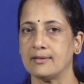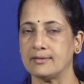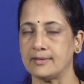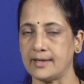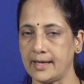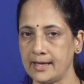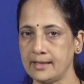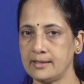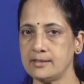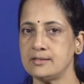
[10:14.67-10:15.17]

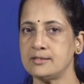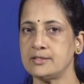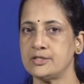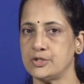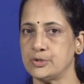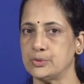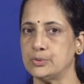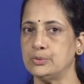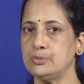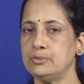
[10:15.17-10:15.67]
then
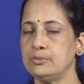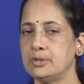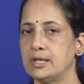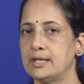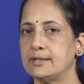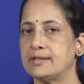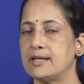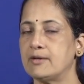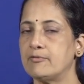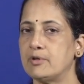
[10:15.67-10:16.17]
too
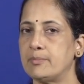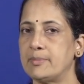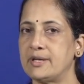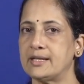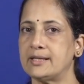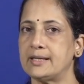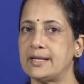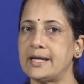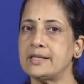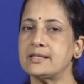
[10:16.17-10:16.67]
there will
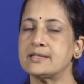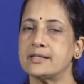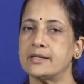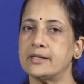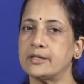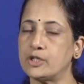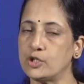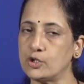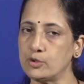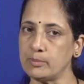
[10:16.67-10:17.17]
be a net
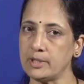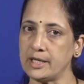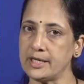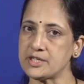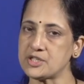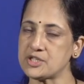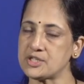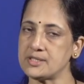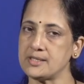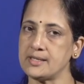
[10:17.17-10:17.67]

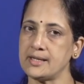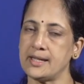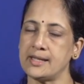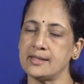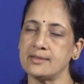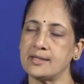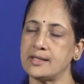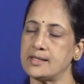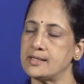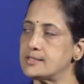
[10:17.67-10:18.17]
accumulation
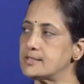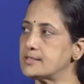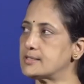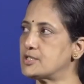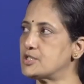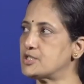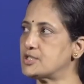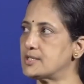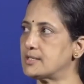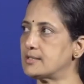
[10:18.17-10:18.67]
in the
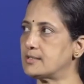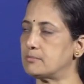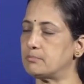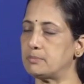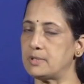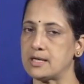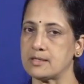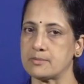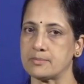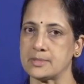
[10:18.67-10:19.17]
interstitial
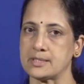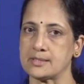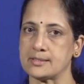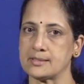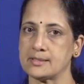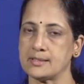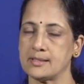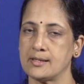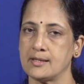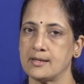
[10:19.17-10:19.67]

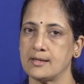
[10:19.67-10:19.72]
compartment.